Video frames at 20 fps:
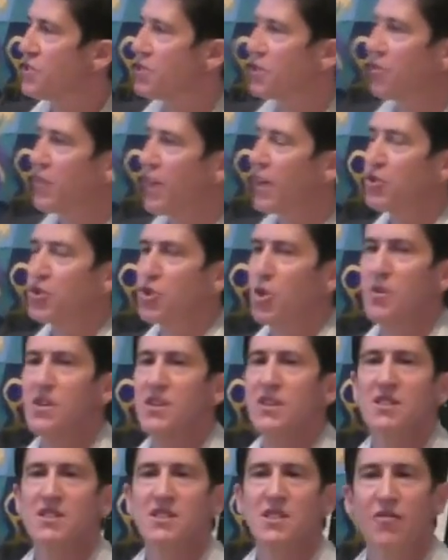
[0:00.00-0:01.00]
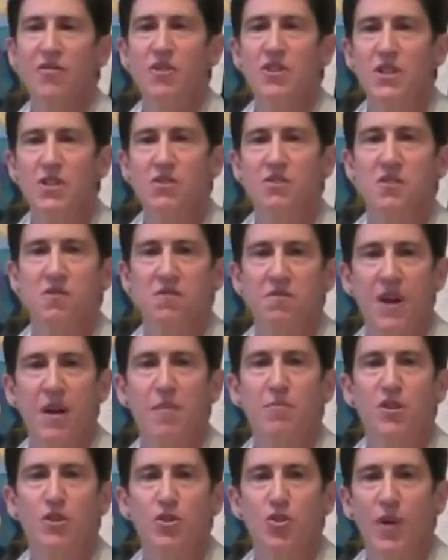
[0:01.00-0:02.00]
so that during the 7 years of
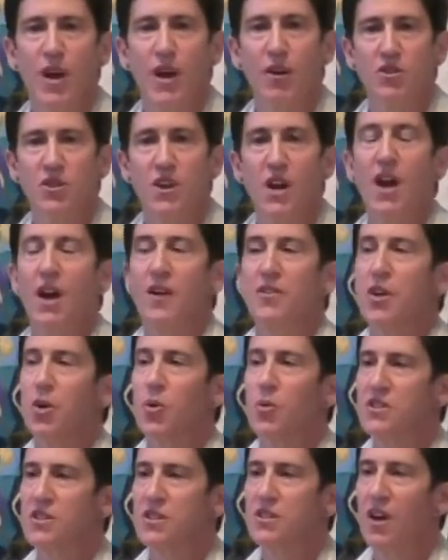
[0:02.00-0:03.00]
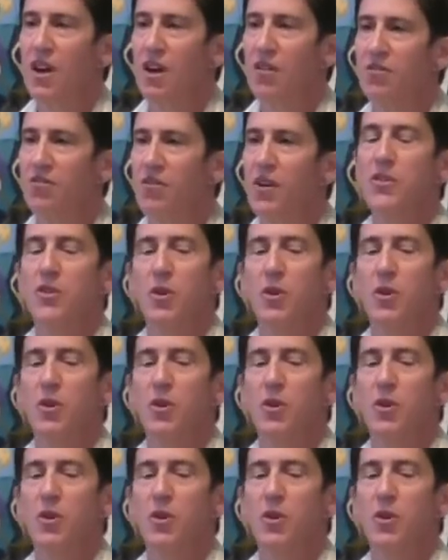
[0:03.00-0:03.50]
famine and drought, there was enough.